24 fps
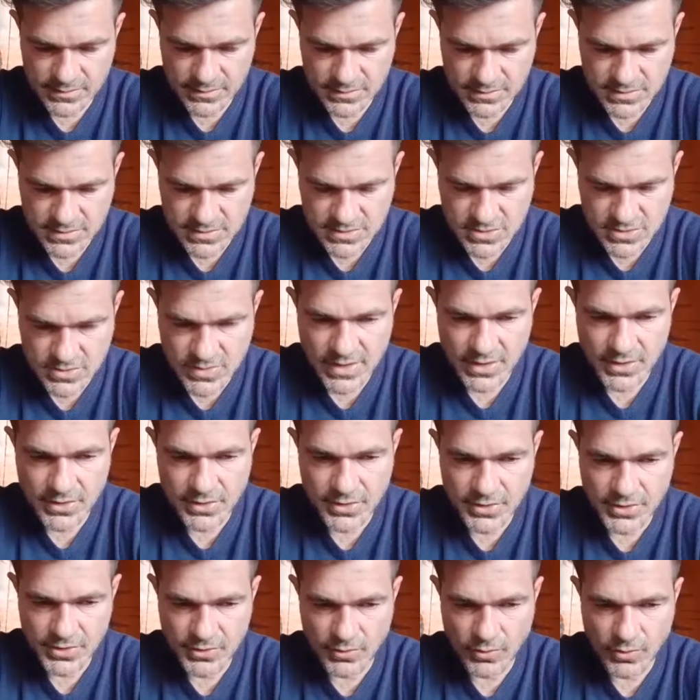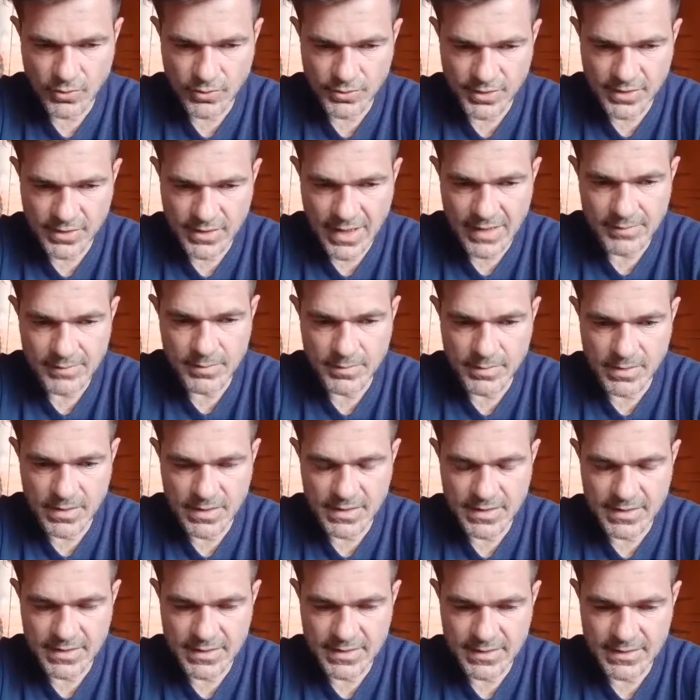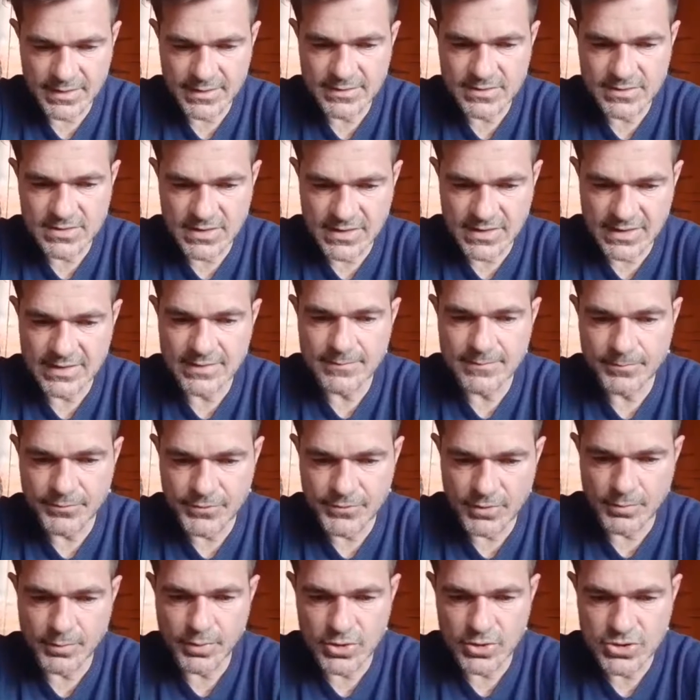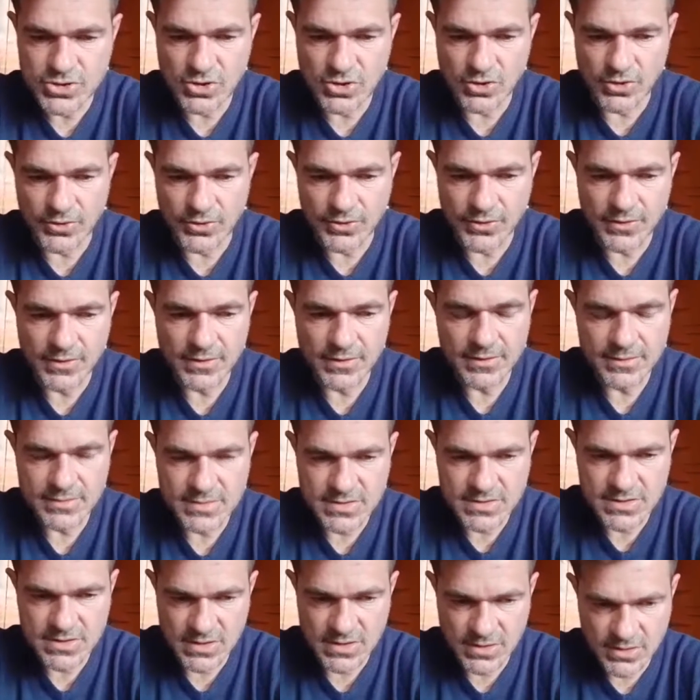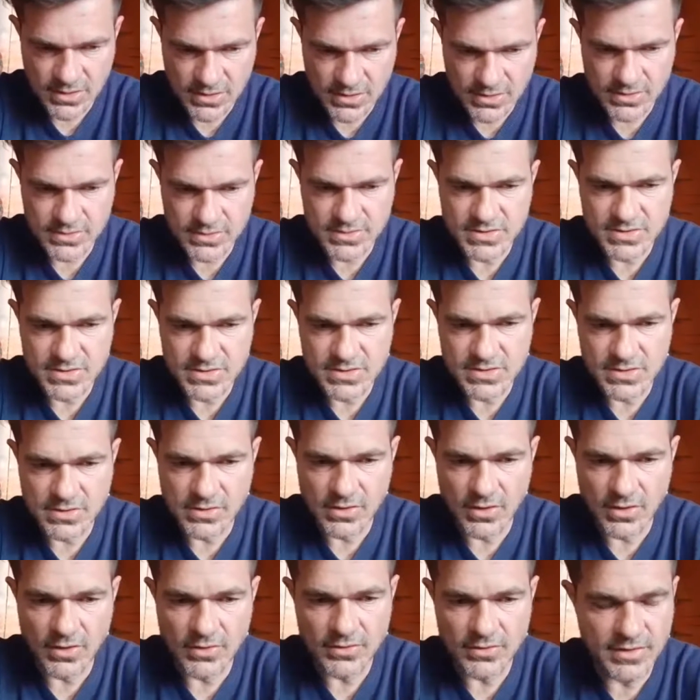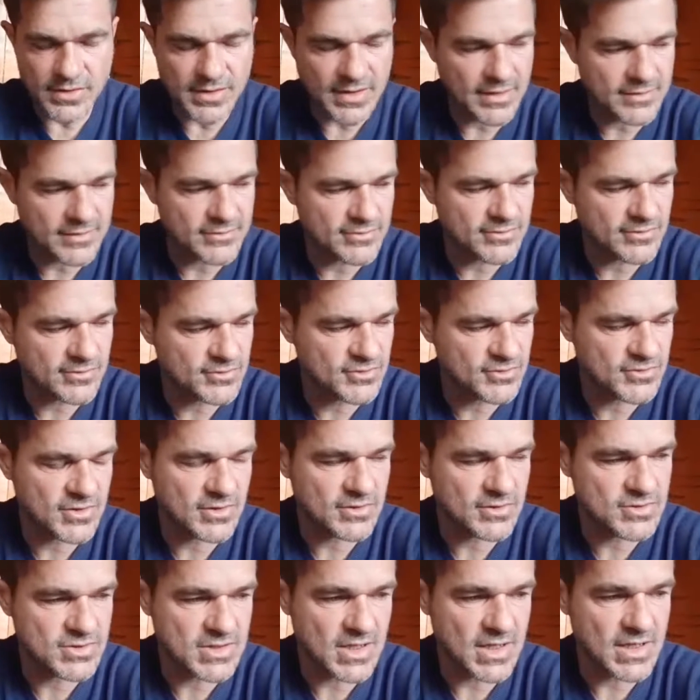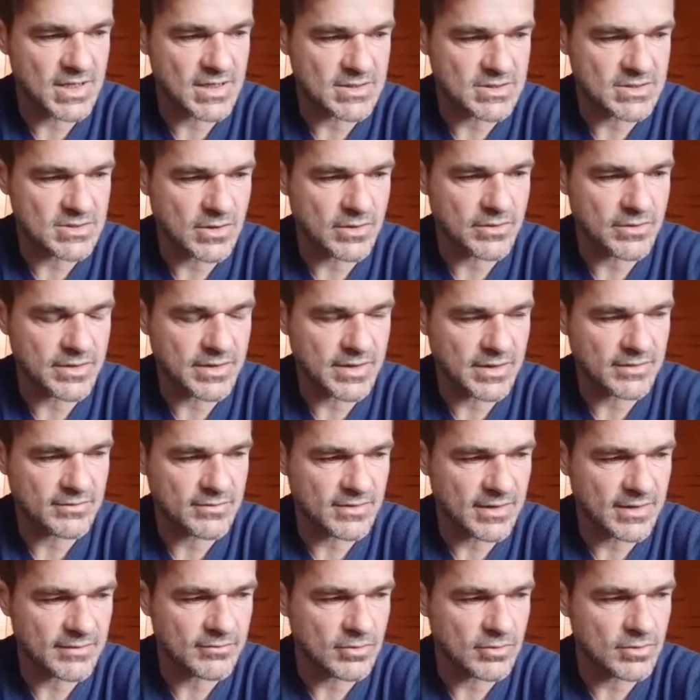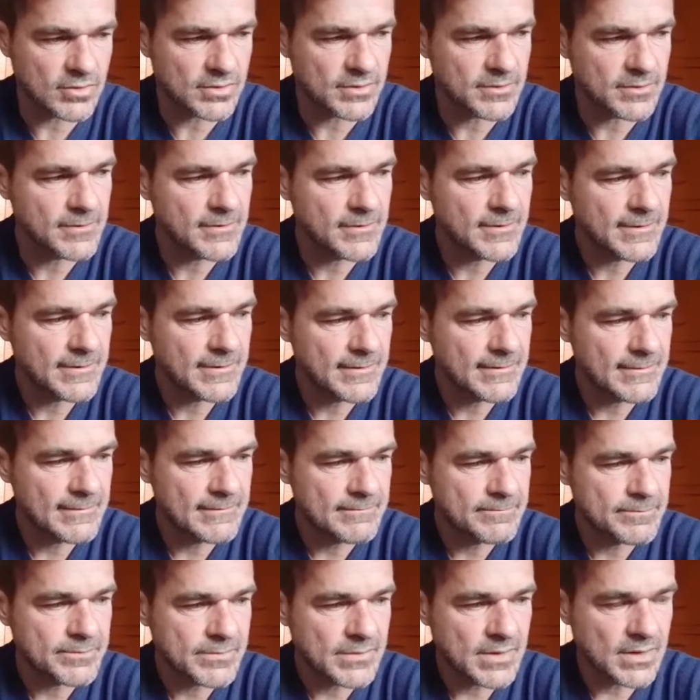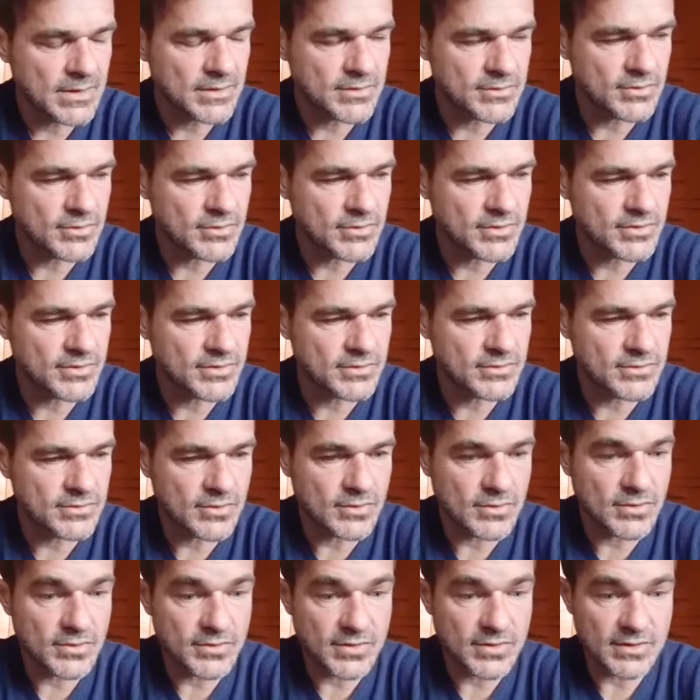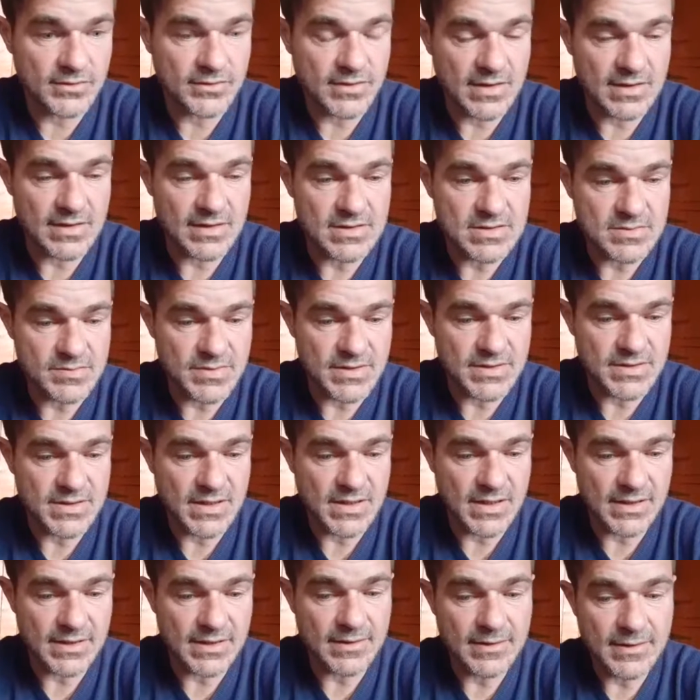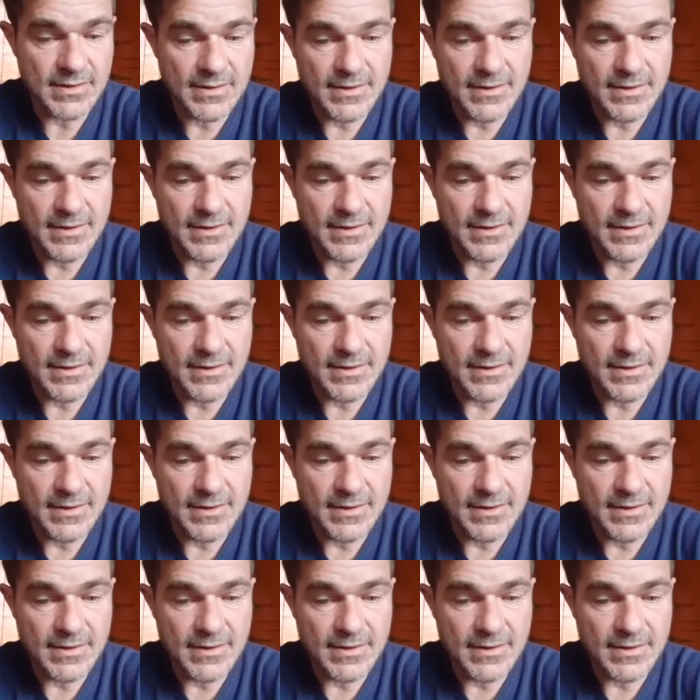strength or the capability to push on, to go the next stage, go the next level, and do the things that need to be done.